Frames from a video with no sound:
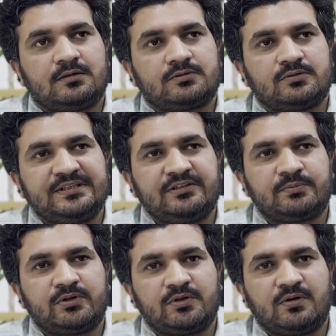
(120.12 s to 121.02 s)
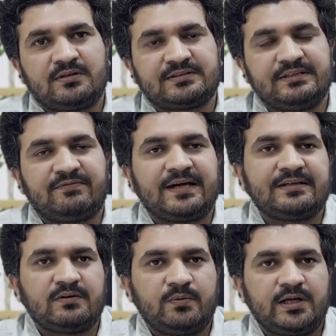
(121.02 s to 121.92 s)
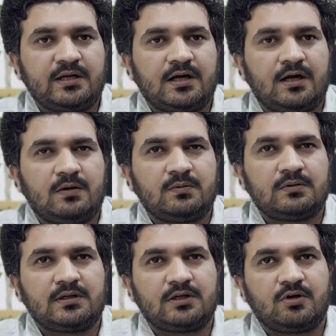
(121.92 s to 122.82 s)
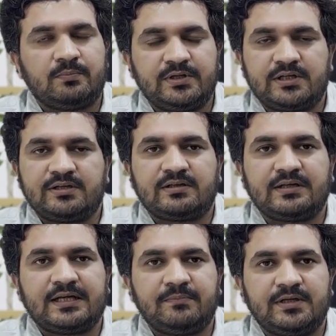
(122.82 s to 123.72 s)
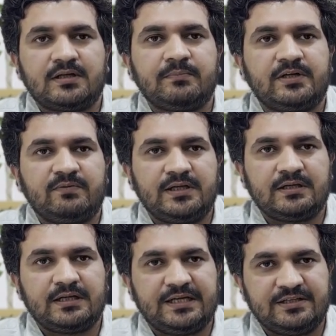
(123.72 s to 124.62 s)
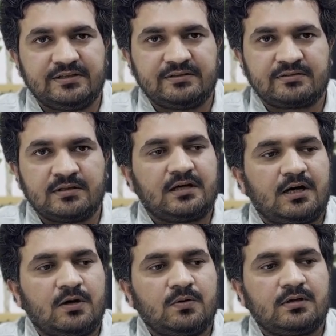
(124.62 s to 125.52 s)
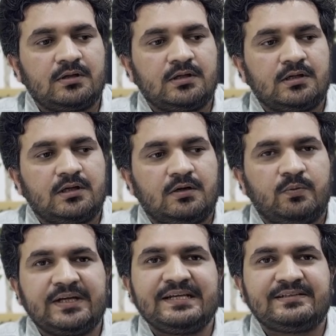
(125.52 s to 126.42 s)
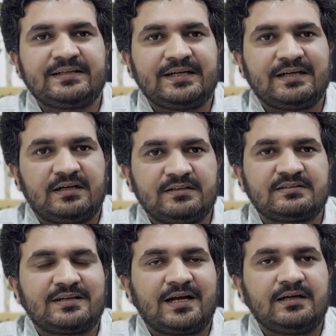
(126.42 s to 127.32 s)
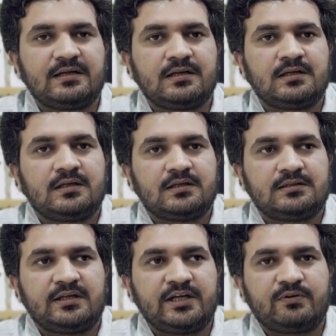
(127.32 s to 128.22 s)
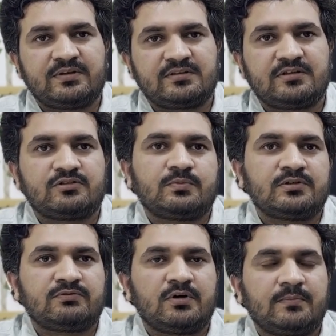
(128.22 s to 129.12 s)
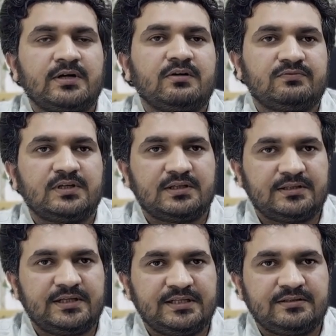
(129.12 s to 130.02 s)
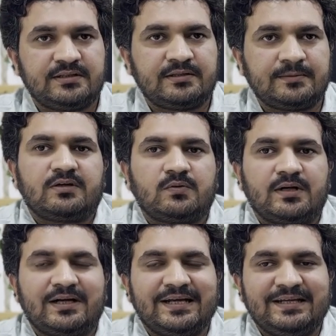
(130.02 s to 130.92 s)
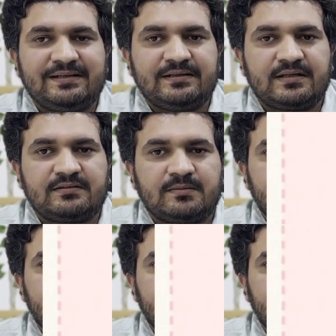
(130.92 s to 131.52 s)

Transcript: So these protocols define the way how communication can be done between agents, how one agent can understand the request and response format of the other agent. Agora again is a